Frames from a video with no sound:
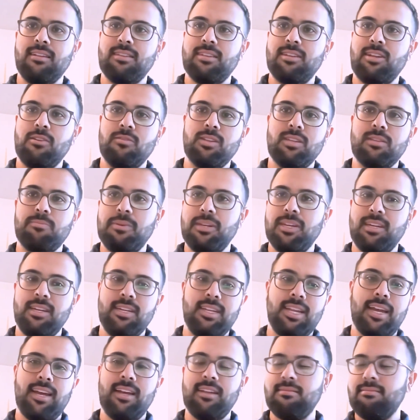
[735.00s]
speed
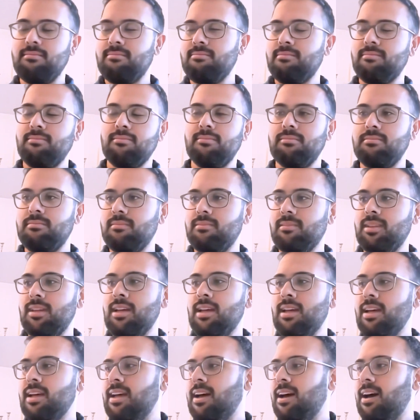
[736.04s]
and
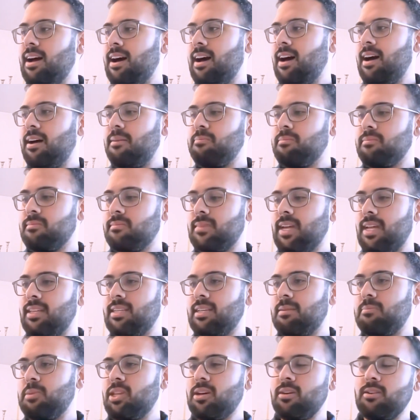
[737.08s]

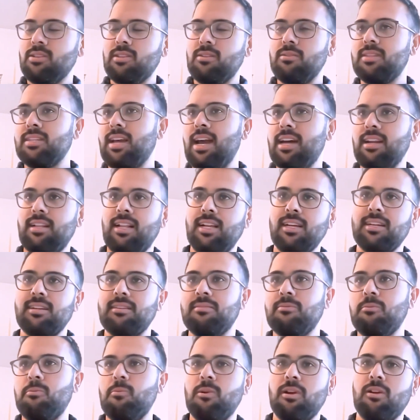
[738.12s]
some of those. So it's kind of like,
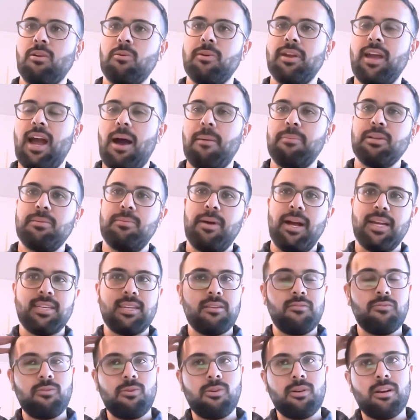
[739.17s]
where are we
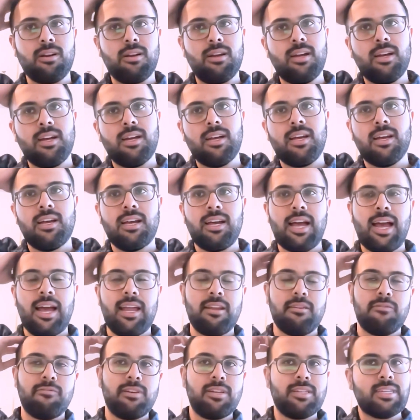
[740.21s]
optimizing for? And
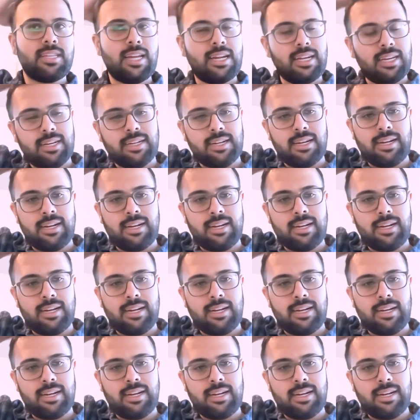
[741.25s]
it feels like